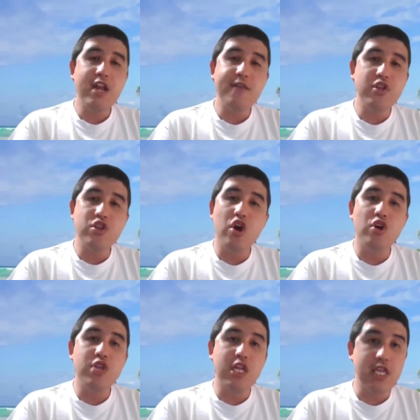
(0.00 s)
And even
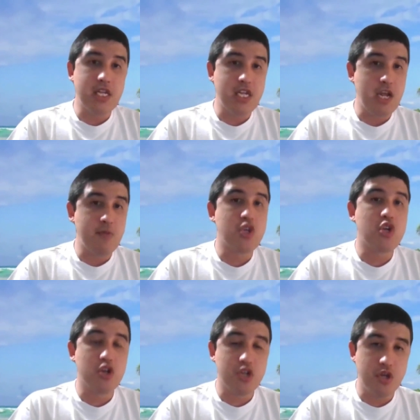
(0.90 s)
though that this team
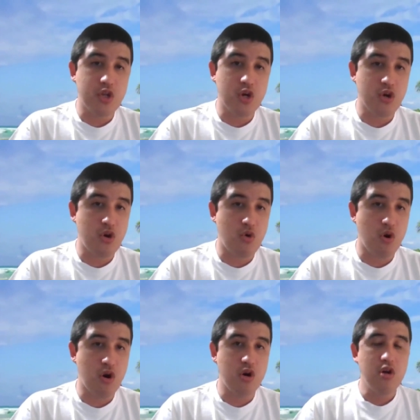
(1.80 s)
certainly turned a
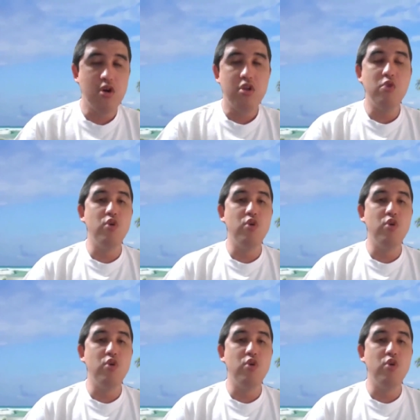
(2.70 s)
corner,